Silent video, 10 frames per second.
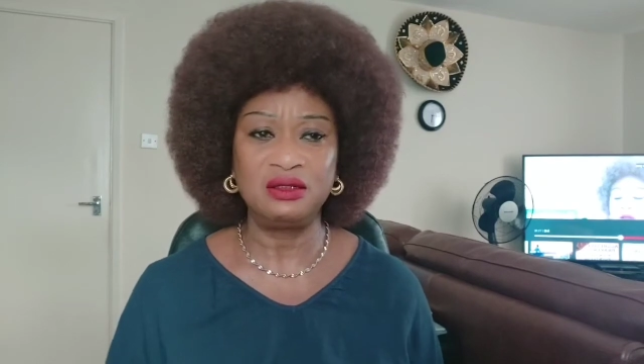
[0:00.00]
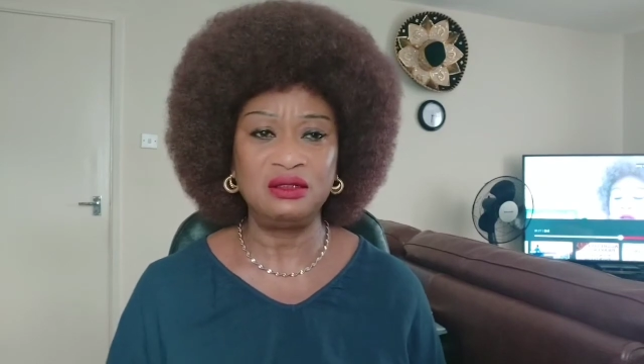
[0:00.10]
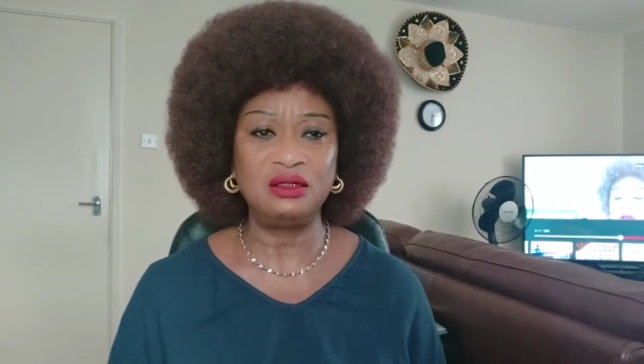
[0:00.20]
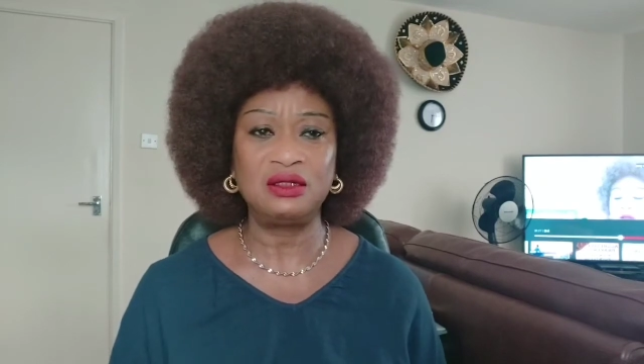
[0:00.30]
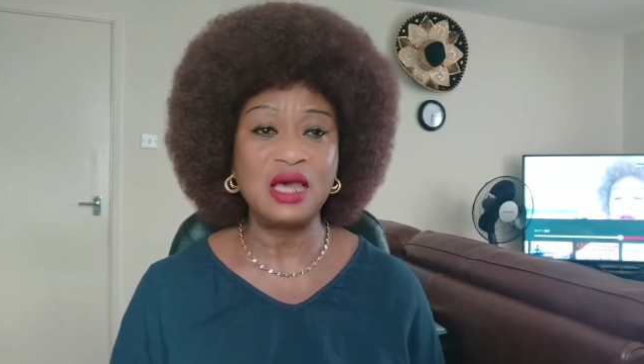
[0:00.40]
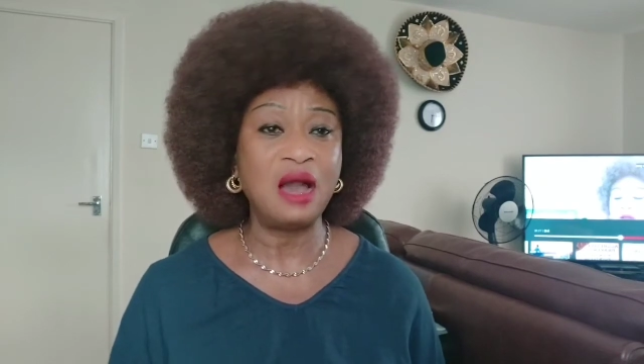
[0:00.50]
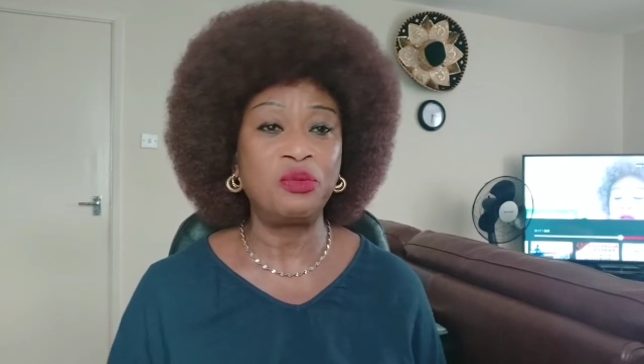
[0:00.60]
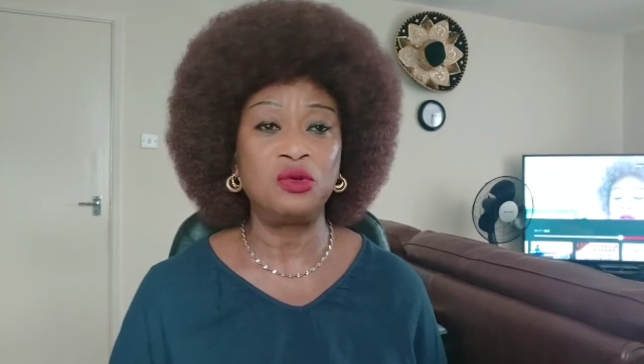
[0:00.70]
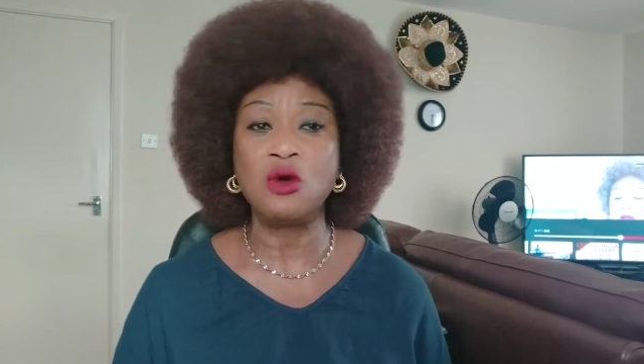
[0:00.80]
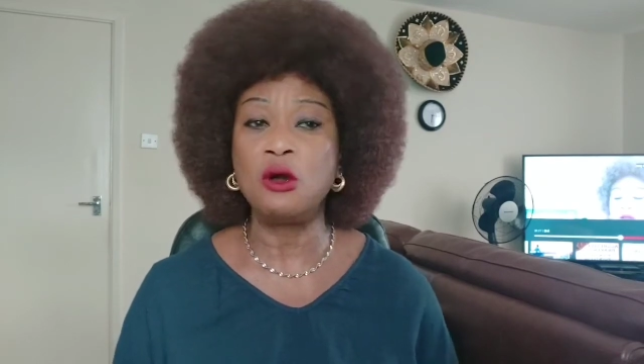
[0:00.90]
it's
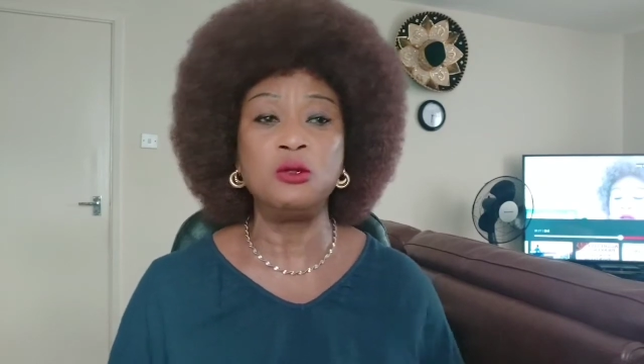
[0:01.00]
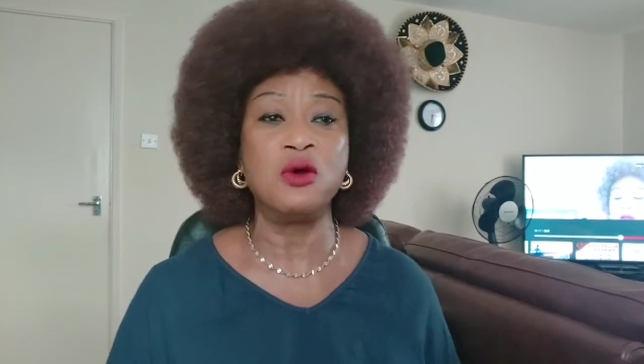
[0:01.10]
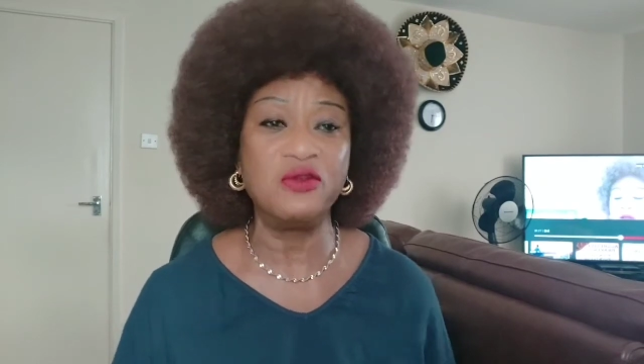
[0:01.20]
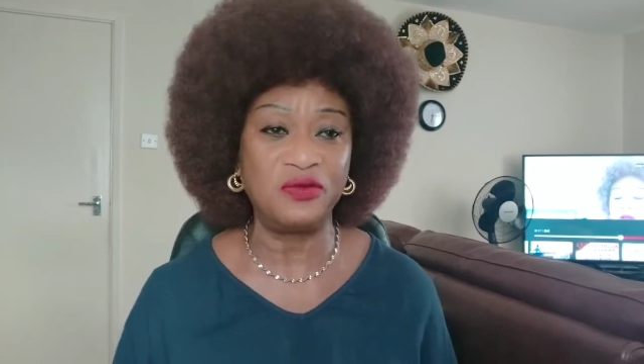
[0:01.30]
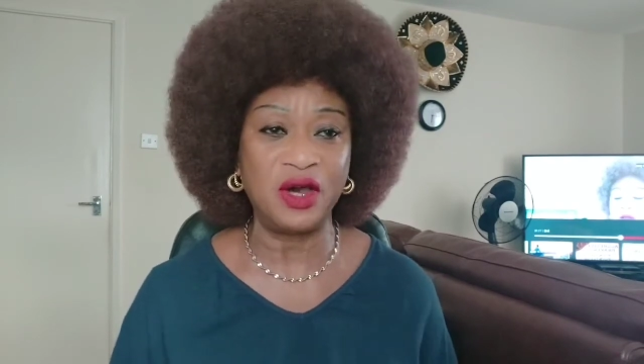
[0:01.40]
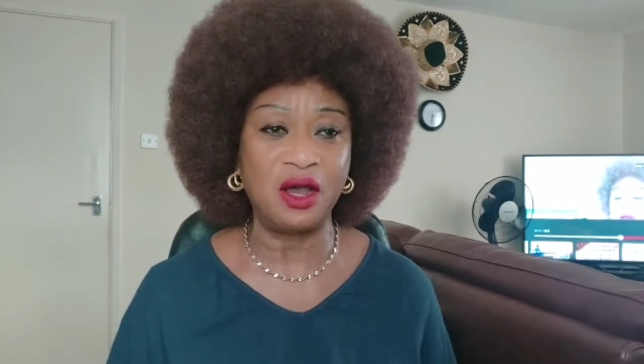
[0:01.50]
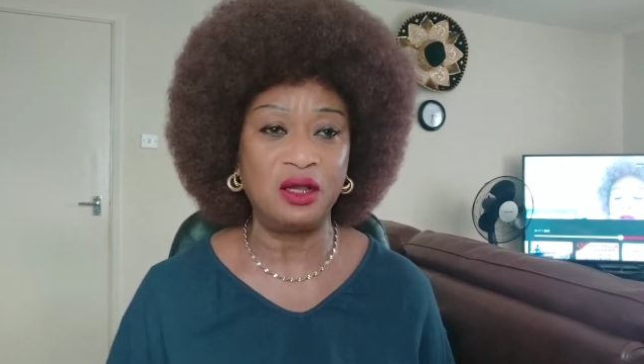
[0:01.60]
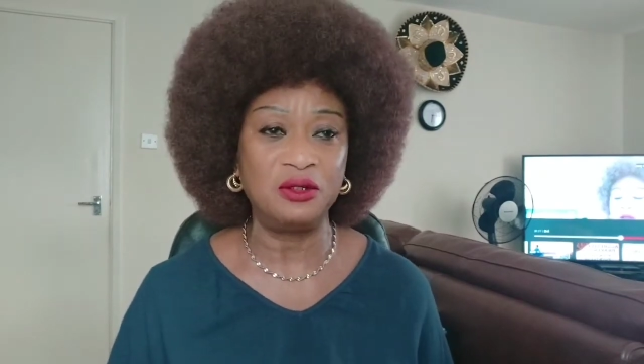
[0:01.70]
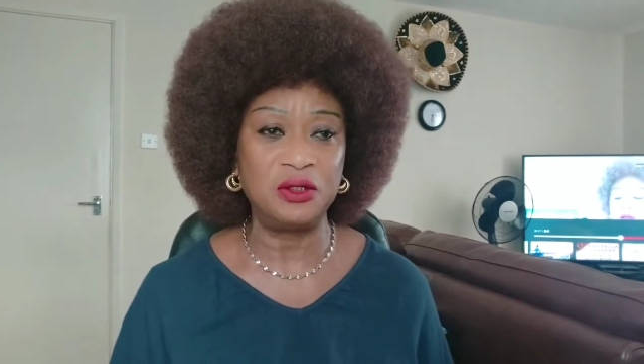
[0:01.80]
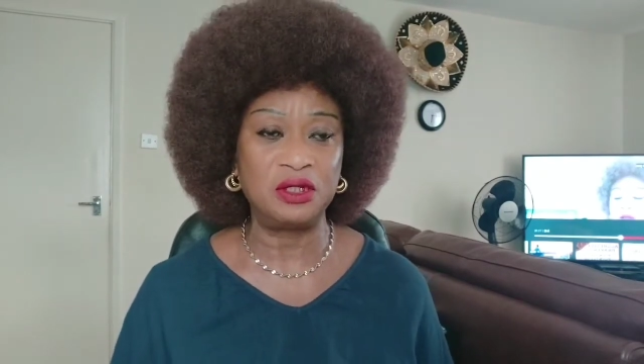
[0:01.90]
happened all
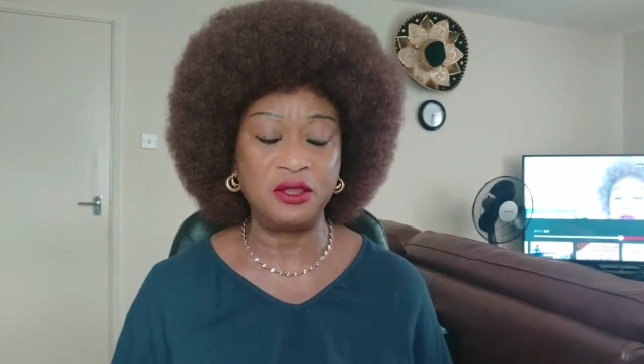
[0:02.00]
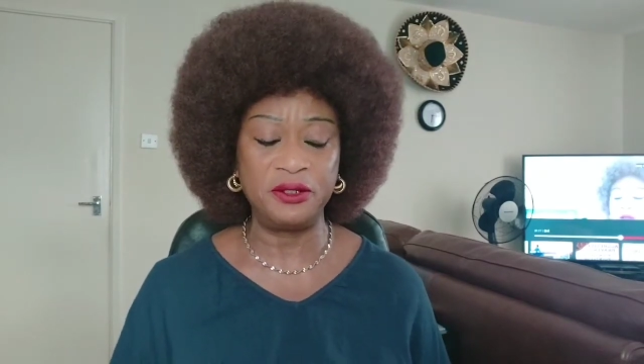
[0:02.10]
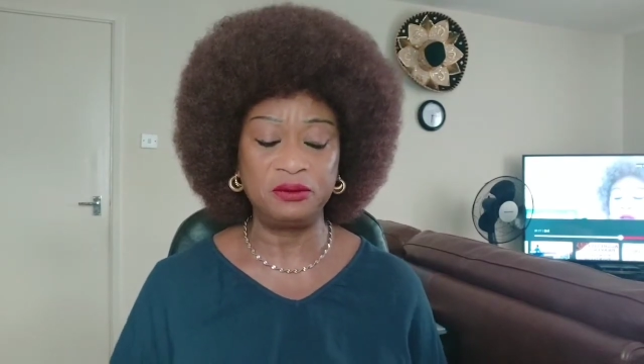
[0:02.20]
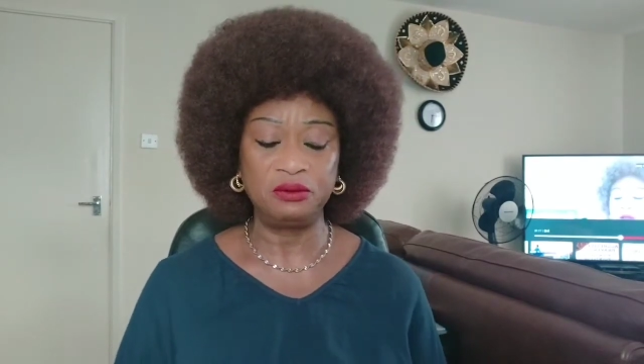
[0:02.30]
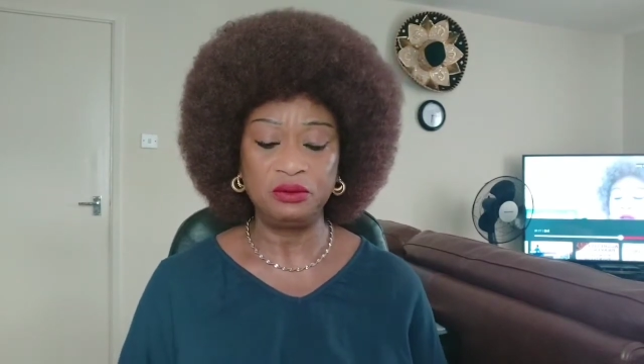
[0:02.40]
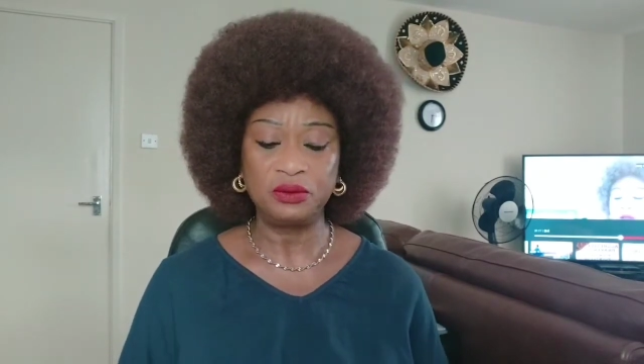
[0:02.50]
over, you see.